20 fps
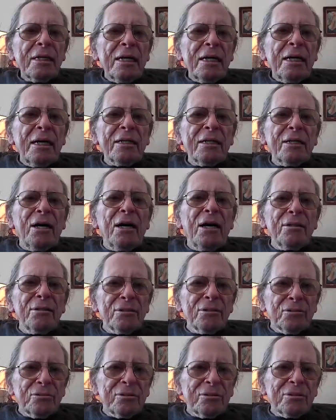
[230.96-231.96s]
I'm
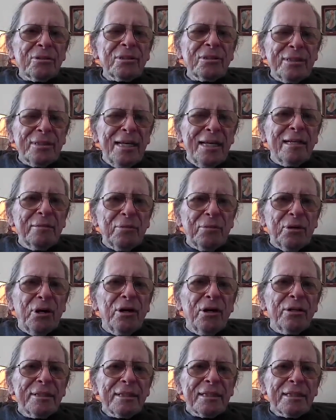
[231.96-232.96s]

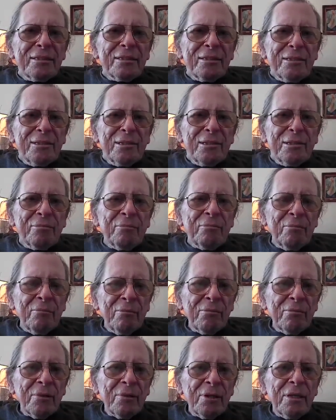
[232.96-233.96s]
calling it the
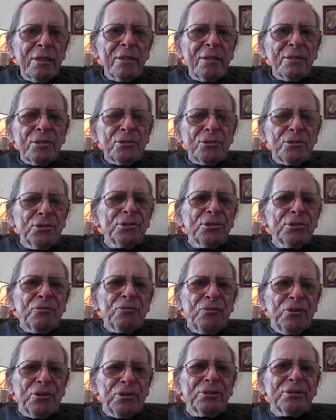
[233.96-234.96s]
dirty
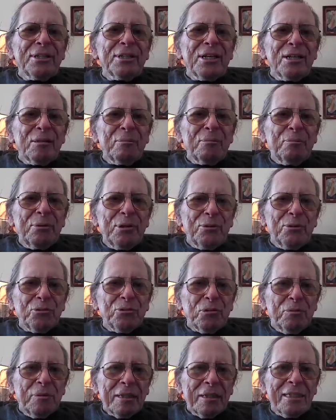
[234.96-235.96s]
fingernail
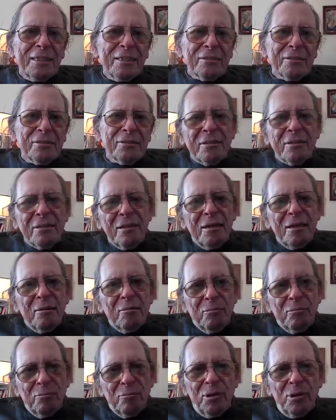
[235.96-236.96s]
approach, because
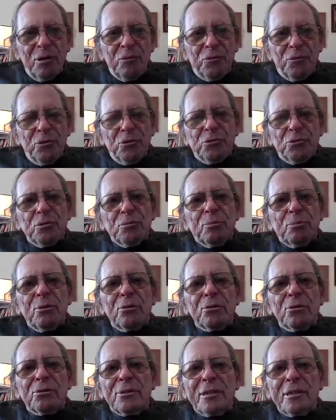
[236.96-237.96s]
my future
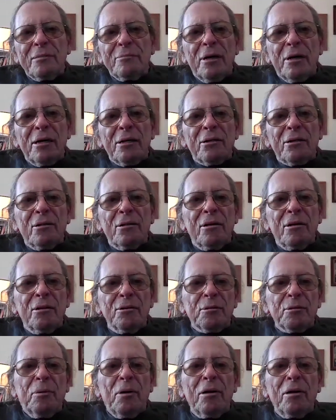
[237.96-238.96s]
program I call
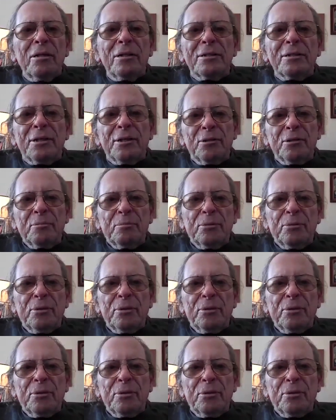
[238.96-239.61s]
the Pollinator